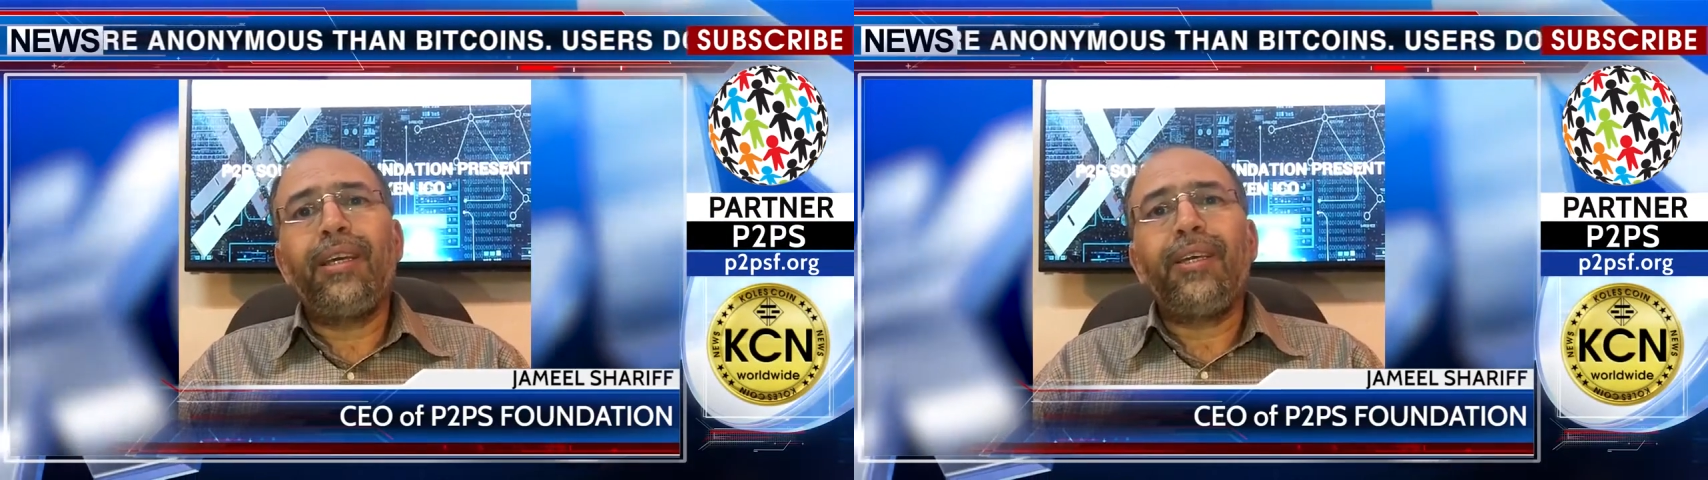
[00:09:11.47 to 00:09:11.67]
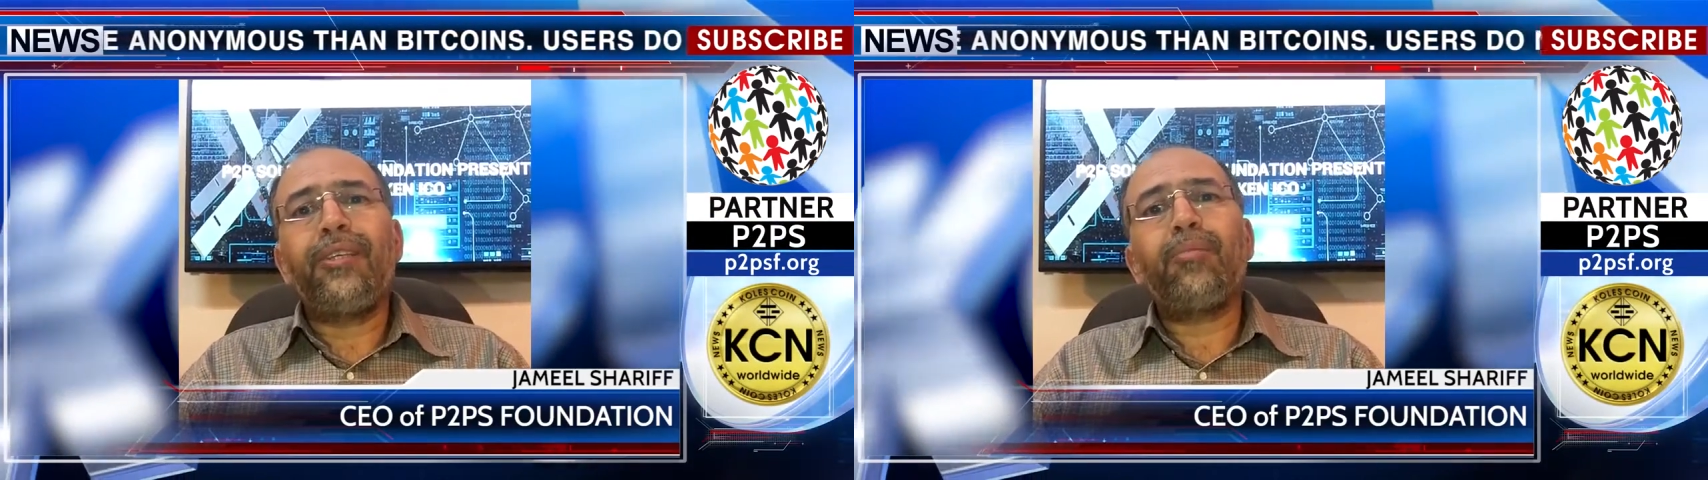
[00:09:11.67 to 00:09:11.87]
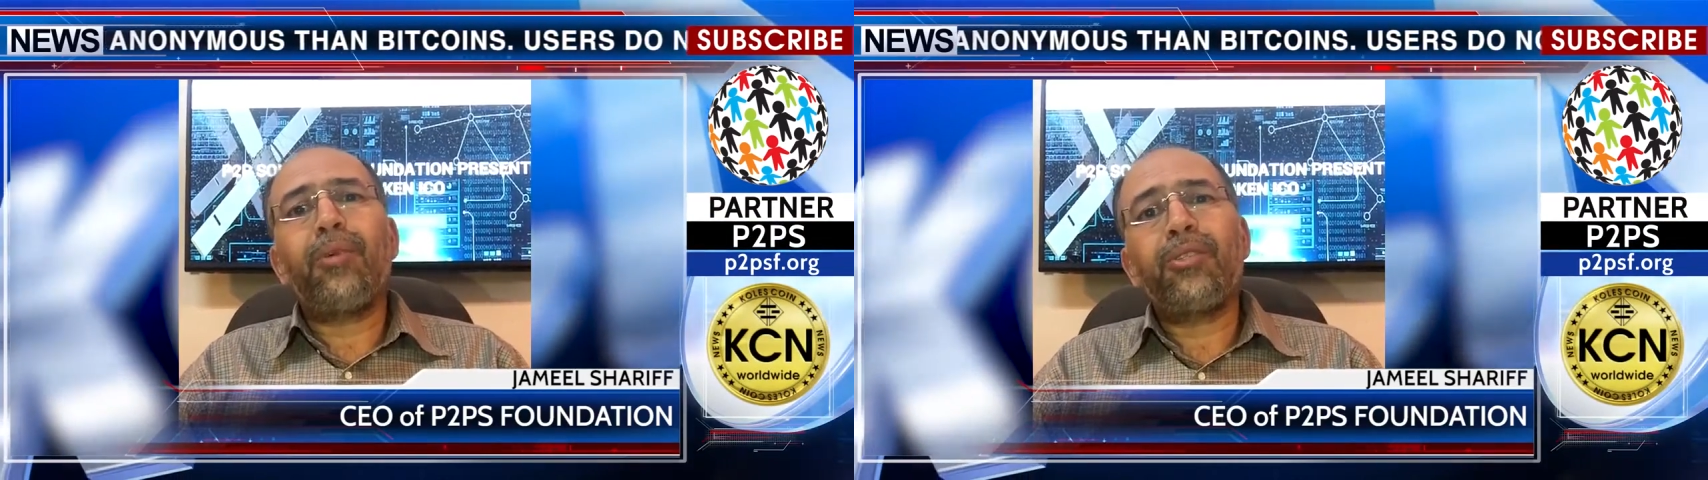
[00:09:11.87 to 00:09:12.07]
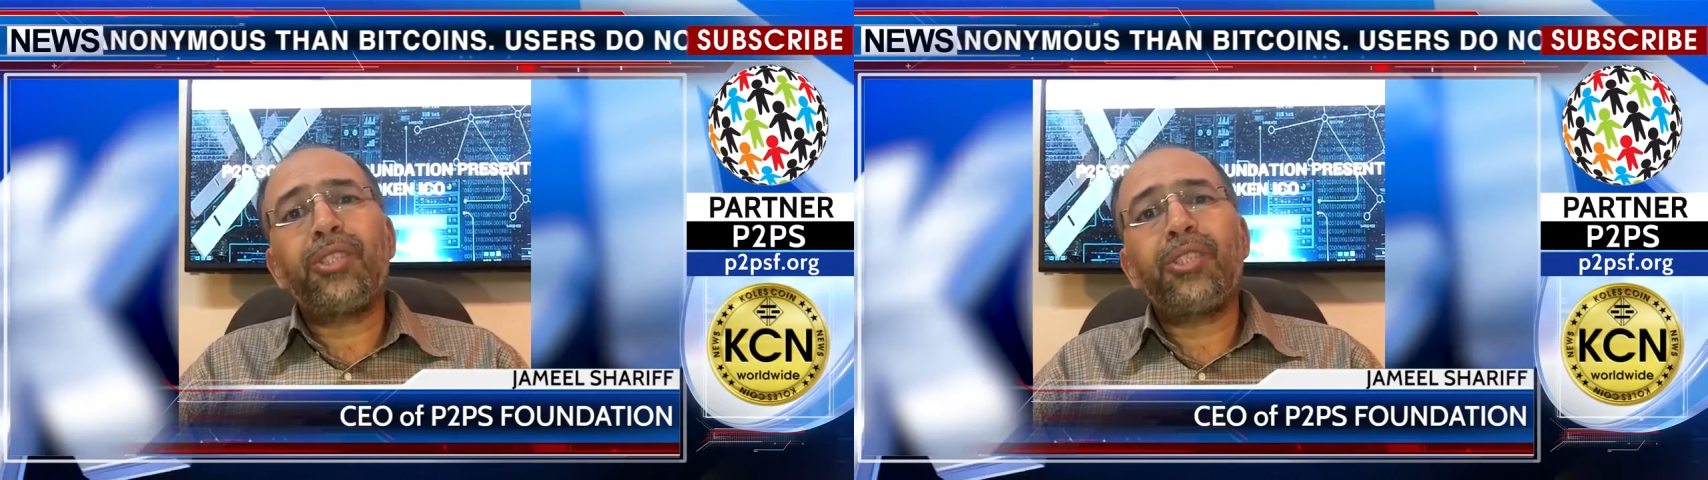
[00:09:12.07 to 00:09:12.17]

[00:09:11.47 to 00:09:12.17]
is about